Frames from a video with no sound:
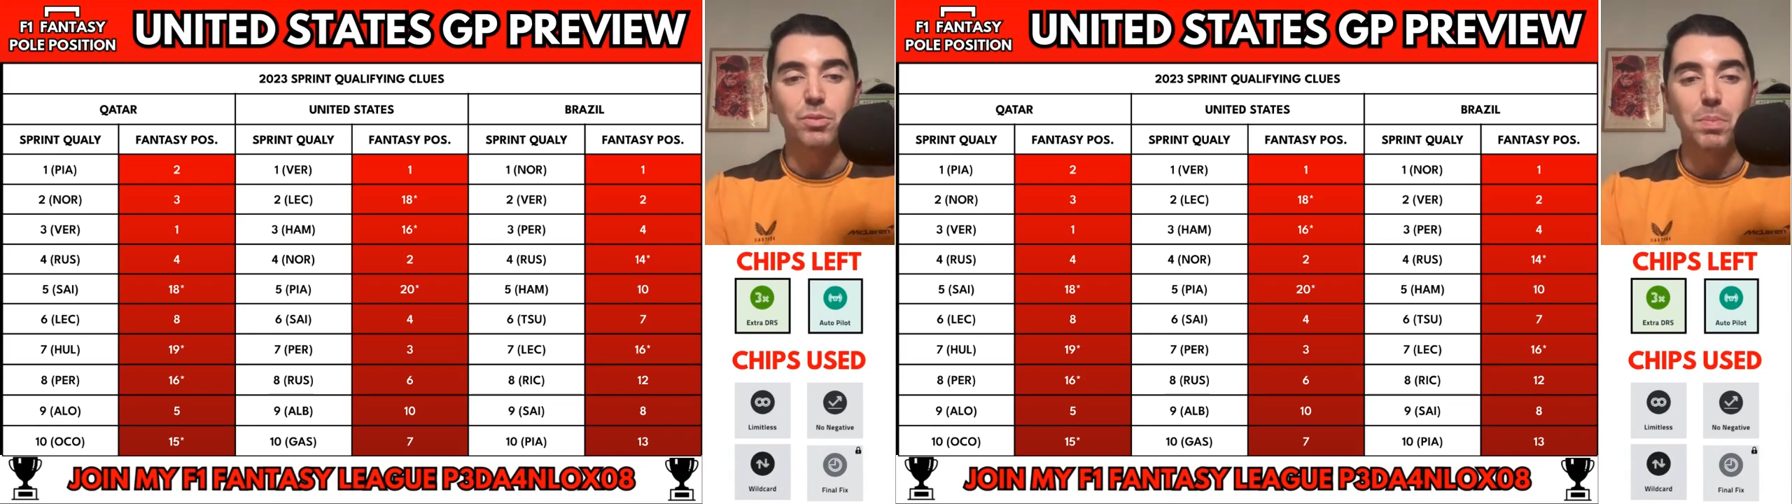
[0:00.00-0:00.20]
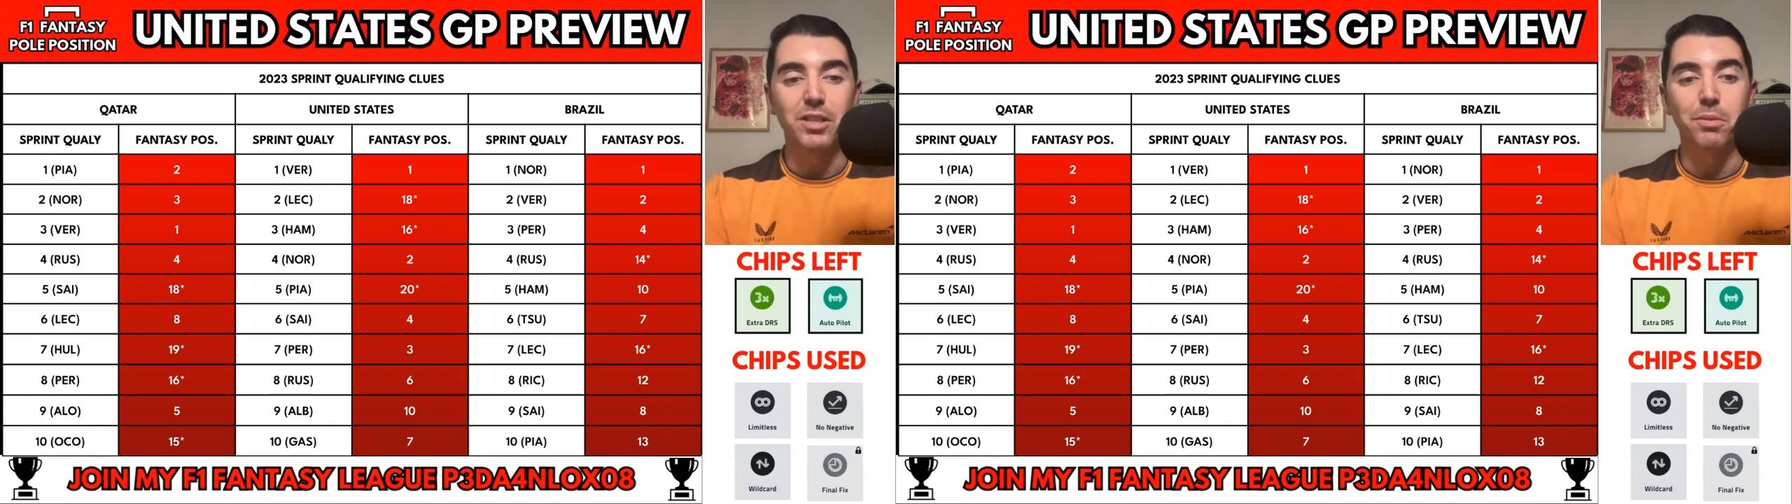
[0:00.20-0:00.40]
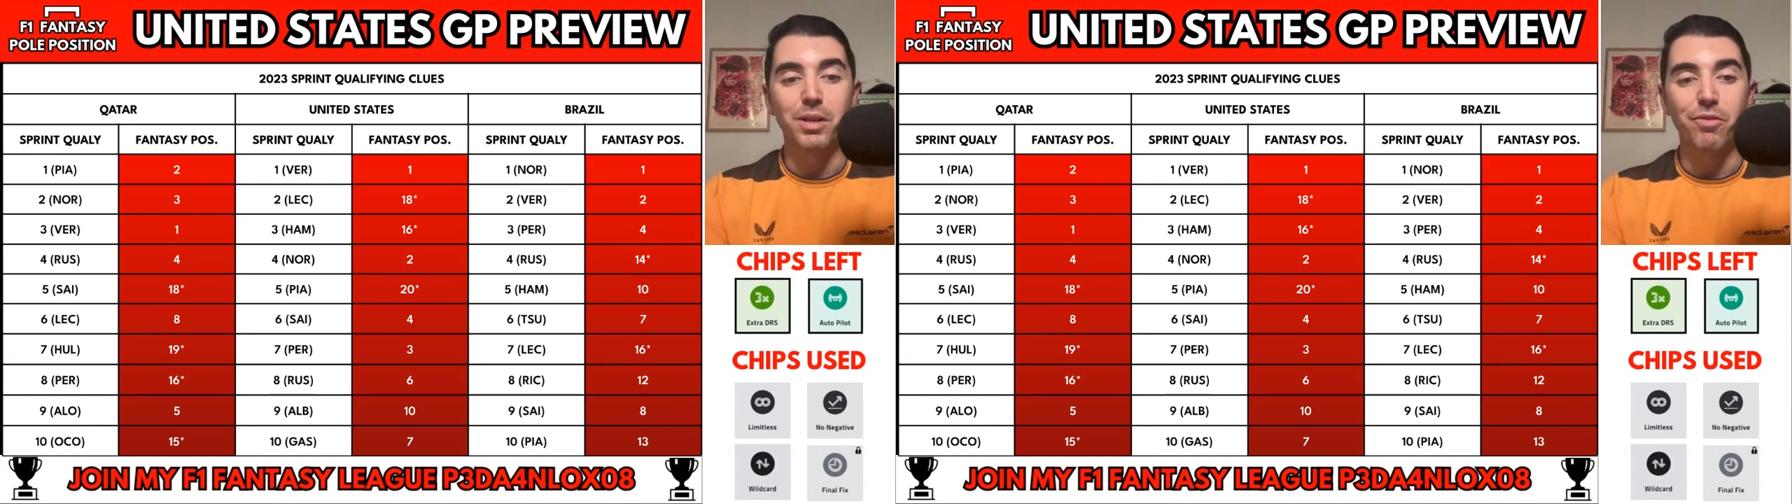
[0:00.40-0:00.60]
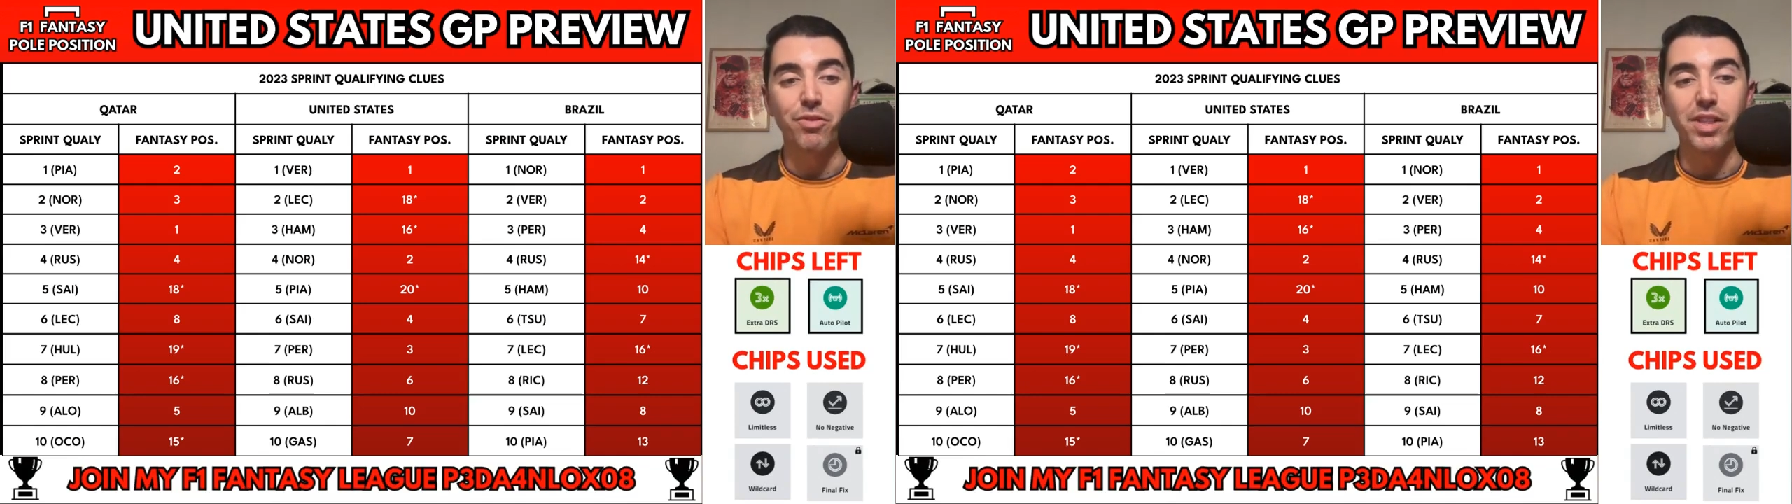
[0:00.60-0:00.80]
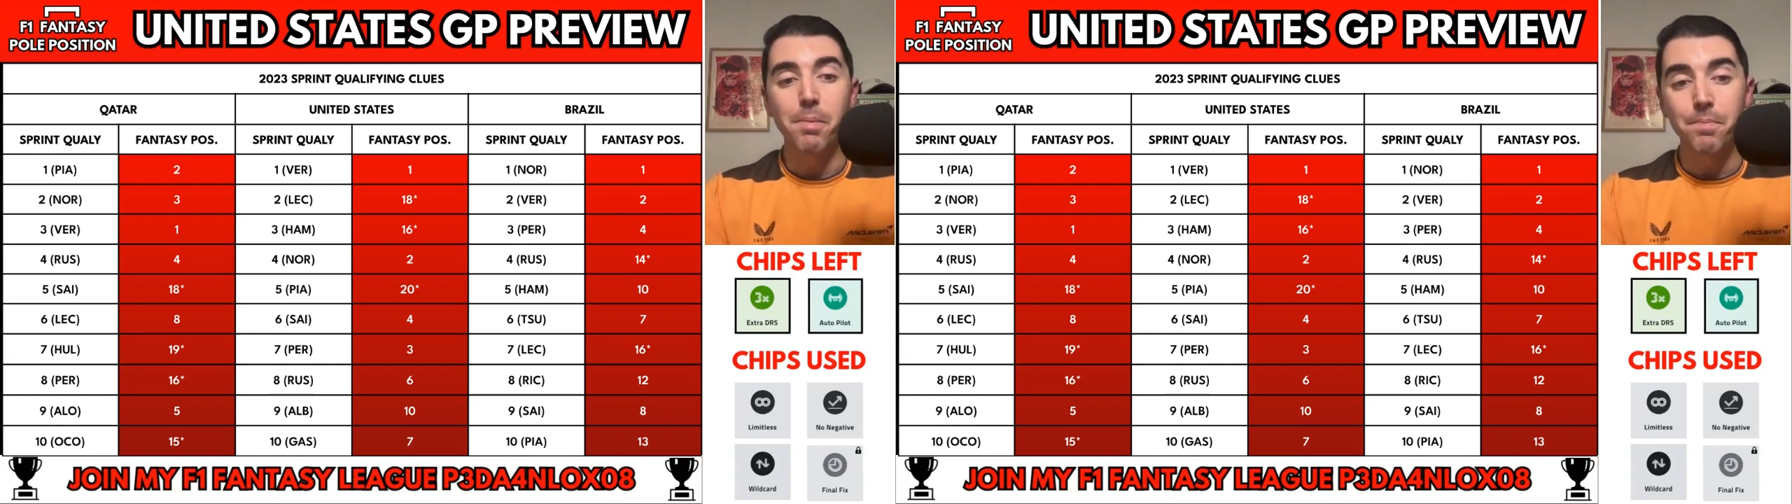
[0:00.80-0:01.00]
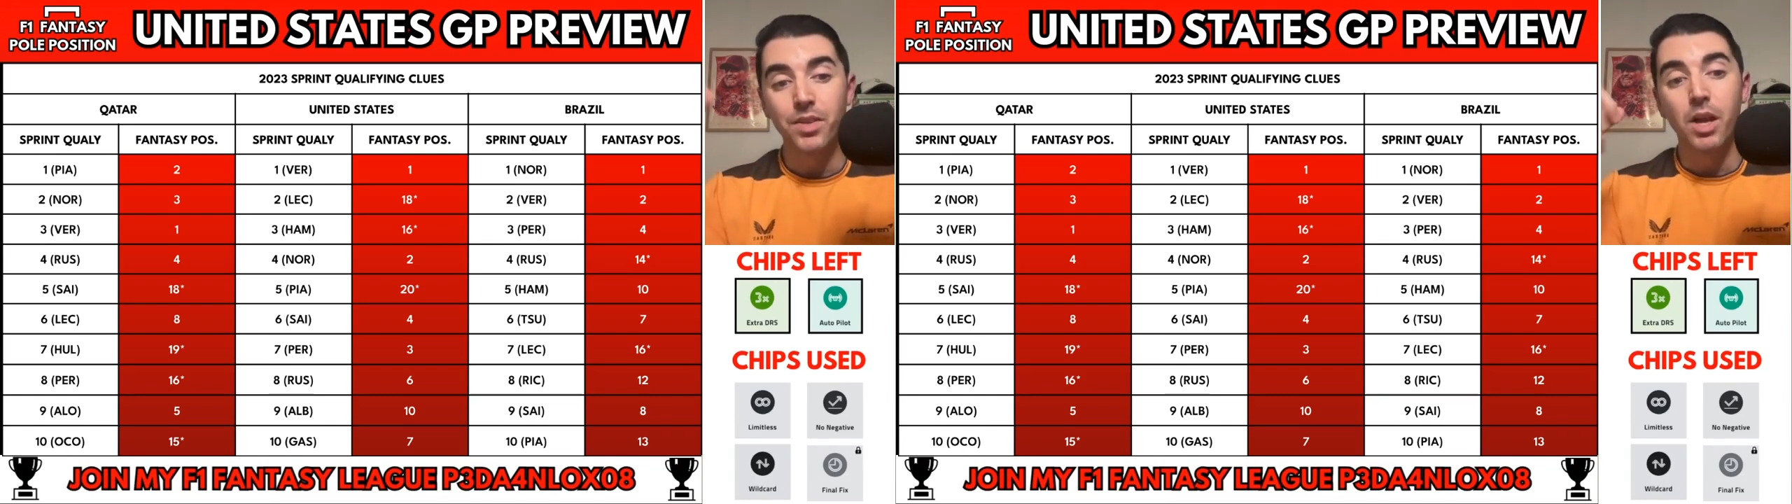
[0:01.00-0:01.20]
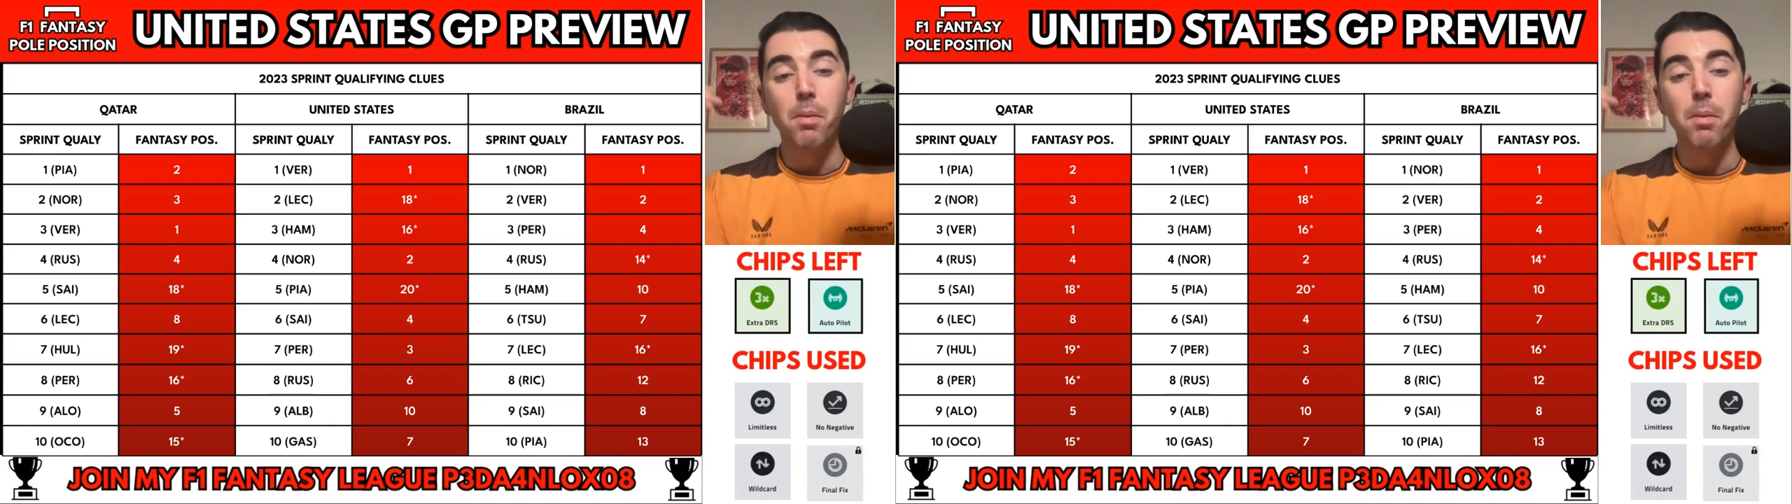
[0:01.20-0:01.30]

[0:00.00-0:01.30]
respectively, for them.